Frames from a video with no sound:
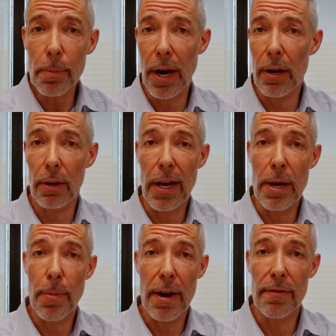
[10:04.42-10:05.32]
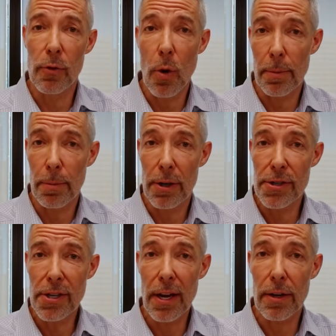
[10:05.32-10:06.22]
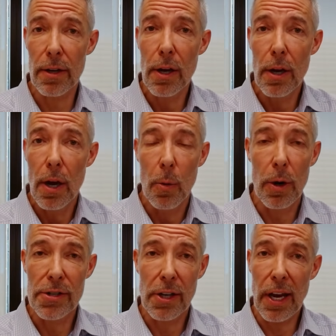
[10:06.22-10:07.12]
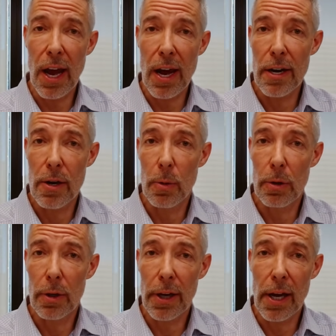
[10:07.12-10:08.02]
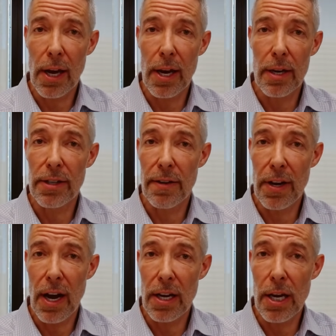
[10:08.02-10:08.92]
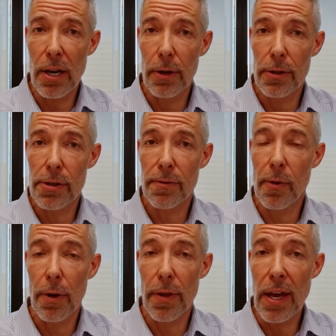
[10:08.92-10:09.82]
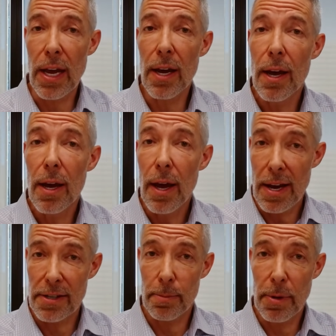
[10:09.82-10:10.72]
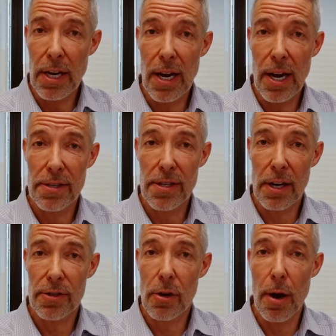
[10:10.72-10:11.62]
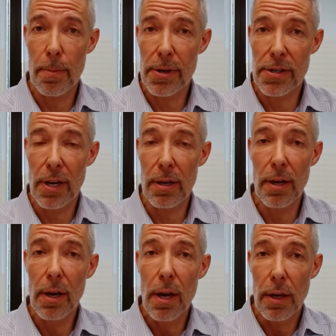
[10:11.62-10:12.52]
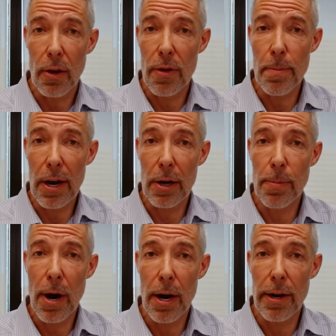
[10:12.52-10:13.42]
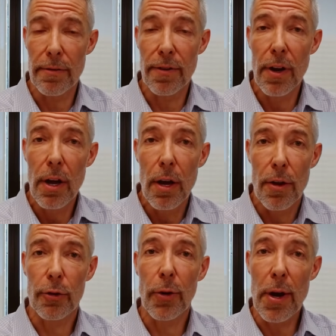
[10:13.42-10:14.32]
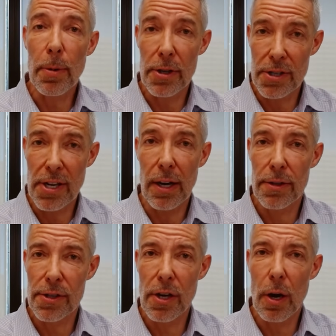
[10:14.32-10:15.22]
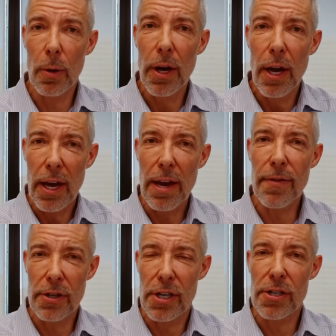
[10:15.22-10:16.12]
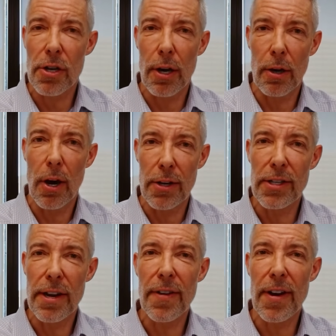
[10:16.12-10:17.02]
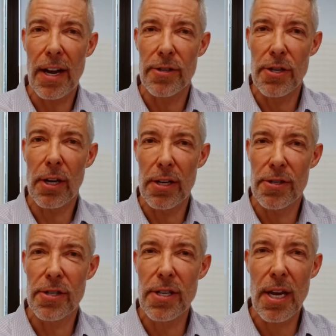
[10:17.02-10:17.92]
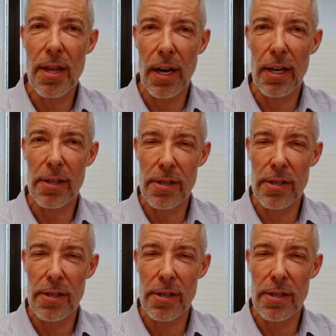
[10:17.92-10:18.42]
barely above 1%, whereas in Canada, we're looking at dividend yields for the S&P TSX Composite, the better part of 3%. So even just on dividends, you can see that